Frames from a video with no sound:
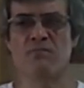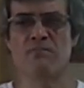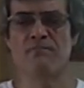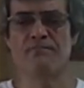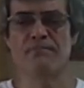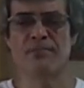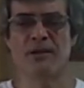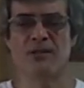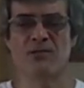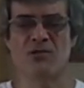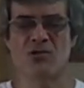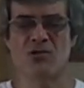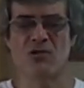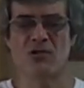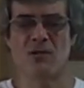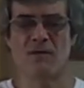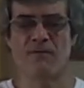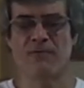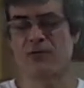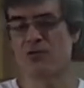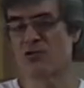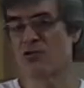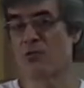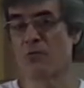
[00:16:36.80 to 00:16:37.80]
but she,
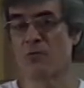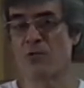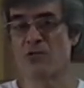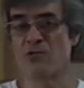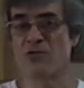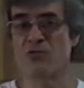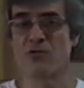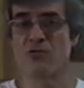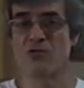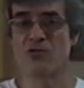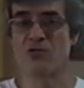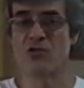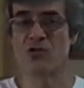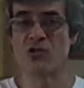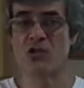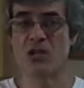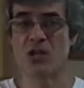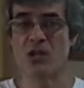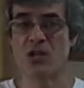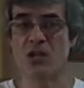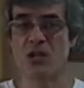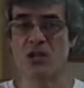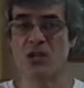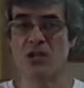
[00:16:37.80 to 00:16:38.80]
for some reason,
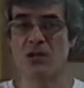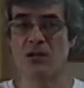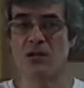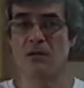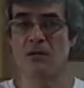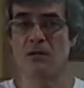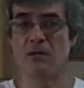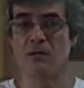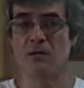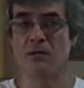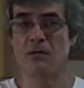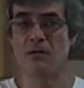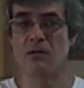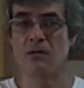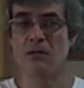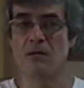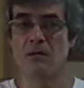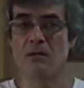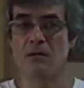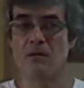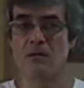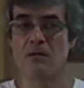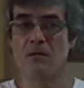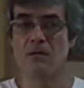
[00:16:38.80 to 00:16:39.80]
she
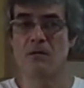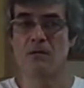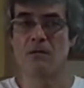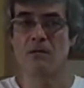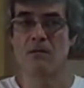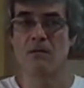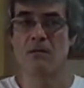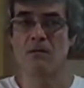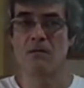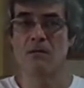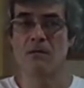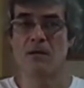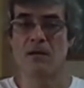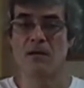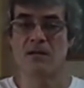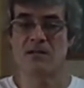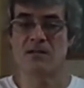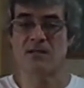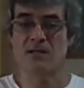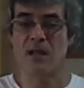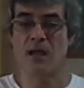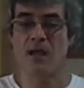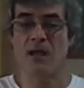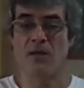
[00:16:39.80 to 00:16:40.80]

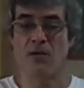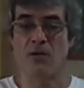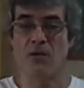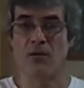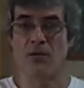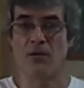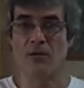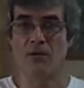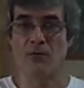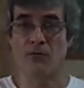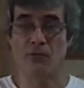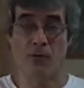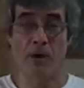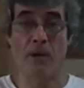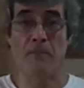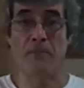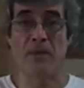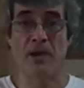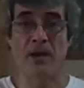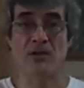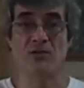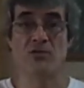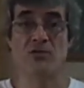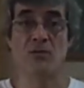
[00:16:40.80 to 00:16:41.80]
stay
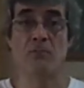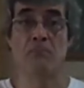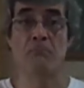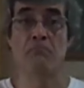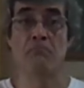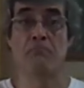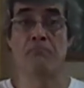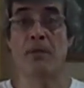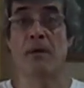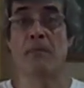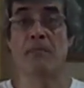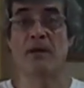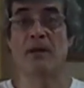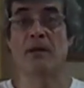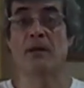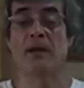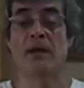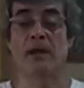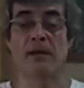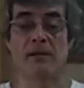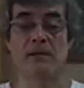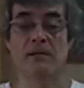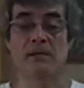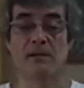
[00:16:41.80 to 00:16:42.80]
rampage permanently.
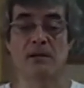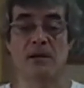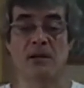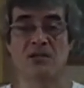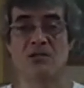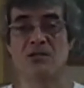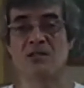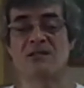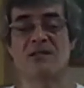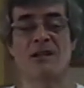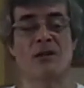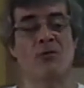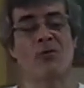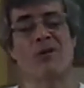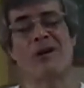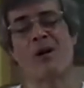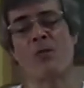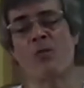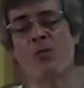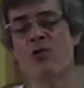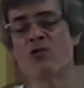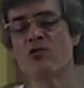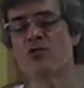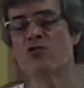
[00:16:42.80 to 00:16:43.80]
And she said, look, I
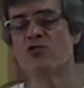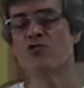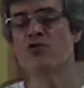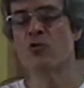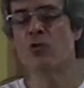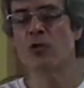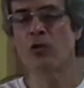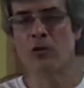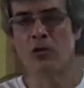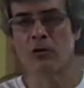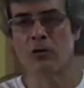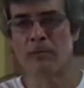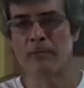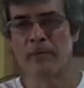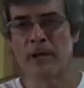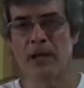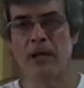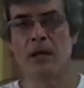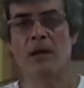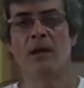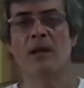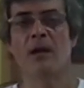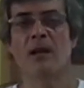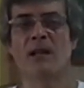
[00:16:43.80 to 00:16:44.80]
want you to cure
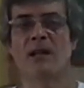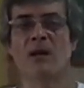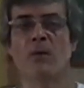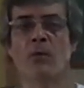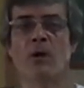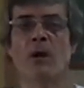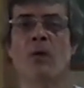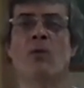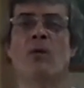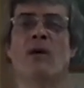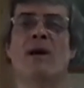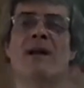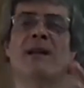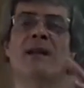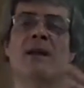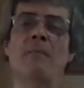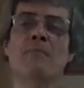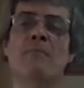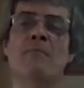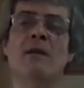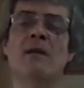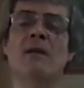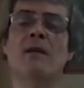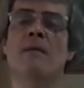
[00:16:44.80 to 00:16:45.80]
me in a way where I
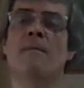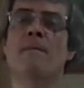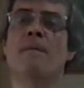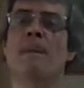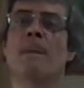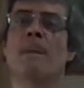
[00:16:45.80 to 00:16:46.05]
can be